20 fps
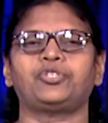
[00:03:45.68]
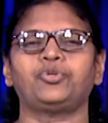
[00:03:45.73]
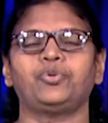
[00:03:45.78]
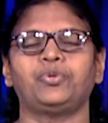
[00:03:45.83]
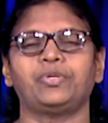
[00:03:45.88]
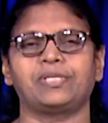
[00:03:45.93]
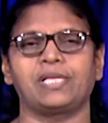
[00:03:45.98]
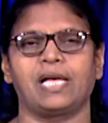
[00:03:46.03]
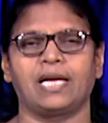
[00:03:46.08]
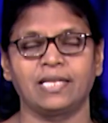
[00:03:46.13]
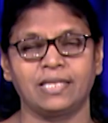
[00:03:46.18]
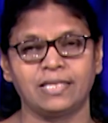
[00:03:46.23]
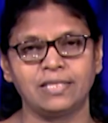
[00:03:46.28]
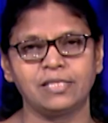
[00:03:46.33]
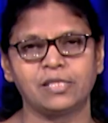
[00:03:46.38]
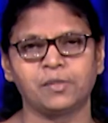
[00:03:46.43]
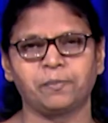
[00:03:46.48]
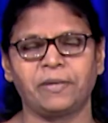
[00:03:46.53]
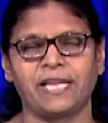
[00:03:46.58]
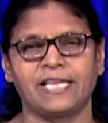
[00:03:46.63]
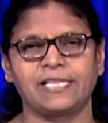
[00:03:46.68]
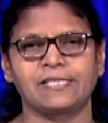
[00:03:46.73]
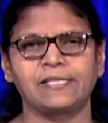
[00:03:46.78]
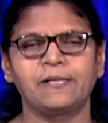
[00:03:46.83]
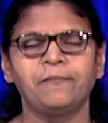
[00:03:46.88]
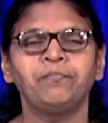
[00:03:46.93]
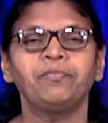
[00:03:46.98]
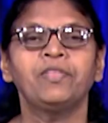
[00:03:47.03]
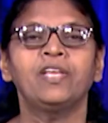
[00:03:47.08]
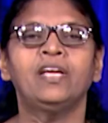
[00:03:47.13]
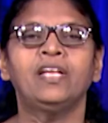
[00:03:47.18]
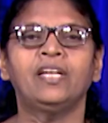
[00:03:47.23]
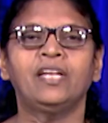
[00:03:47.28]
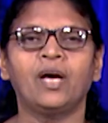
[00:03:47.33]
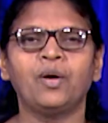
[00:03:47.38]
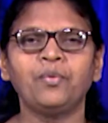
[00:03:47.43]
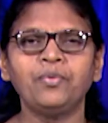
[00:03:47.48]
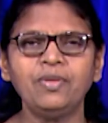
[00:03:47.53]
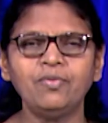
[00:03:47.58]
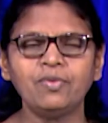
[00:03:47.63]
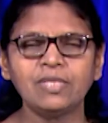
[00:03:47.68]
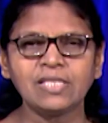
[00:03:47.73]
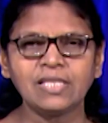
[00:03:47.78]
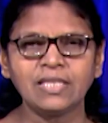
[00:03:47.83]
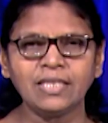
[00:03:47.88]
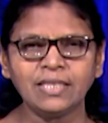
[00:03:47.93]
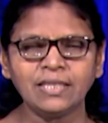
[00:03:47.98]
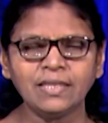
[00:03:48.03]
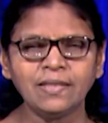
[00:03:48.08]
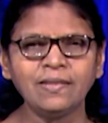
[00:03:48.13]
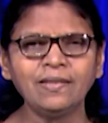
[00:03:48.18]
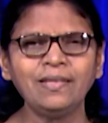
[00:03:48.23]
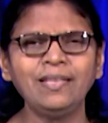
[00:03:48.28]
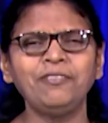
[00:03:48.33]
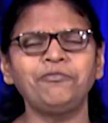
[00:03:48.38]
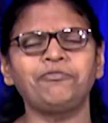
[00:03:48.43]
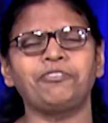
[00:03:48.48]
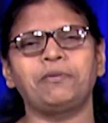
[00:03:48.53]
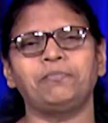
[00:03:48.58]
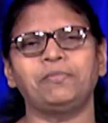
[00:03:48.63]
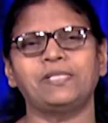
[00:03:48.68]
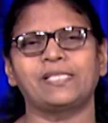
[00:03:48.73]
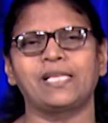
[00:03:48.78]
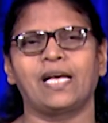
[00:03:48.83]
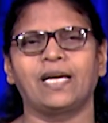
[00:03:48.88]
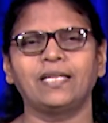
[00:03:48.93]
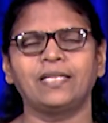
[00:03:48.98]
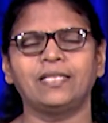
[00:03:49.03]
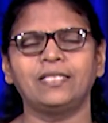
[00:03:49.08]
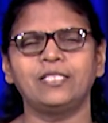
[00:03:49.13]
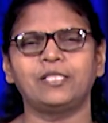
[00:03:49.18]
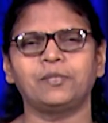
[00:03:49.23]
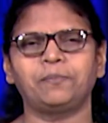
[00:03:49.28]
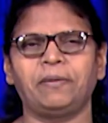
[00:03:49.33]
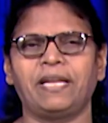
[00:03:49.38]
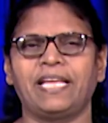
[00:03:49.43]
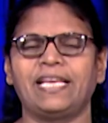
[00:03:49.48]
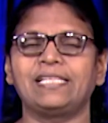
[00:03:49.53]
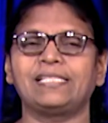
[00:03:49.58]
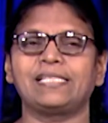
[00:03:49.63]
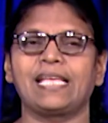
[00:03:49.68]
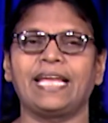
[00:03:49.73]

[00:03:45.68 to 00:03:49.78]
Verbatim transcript: to his uncle's place. Now he was returning from his uncle's place